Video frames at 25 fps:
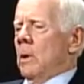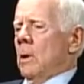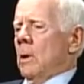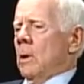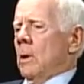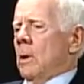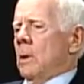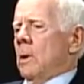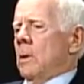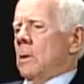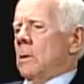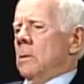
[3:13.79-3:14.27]

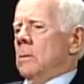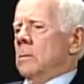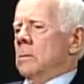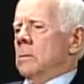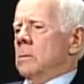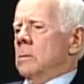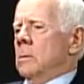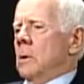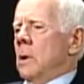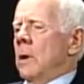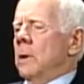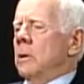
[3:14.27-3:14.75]
uh,
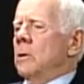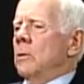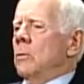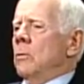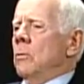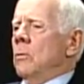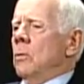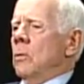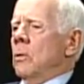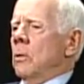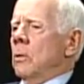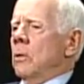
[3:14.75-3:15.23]
I
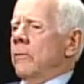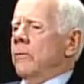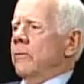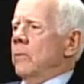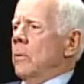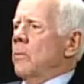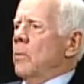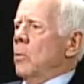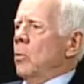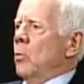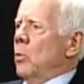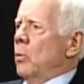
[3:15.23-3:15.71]
knew her
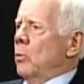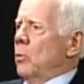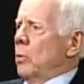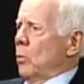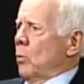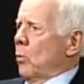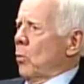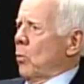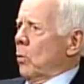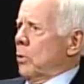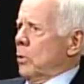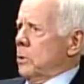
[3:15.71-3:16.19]
from the Wounded
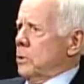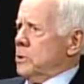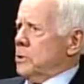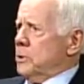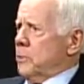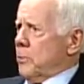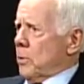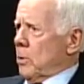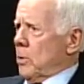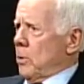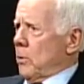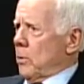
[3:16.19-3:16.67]
Warriors
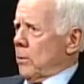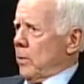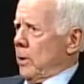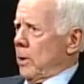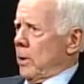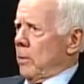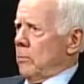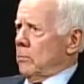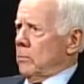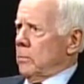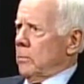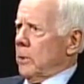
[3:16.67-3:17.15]

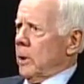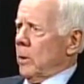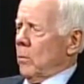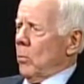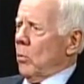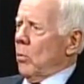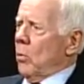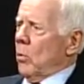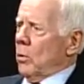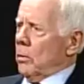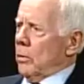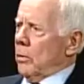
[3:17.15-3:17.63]
program at
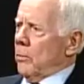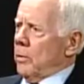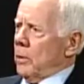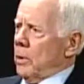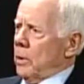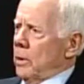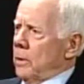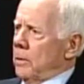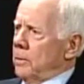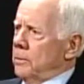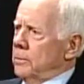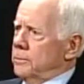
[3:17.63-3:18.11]
Walter
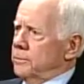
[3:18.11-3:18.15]
Reed.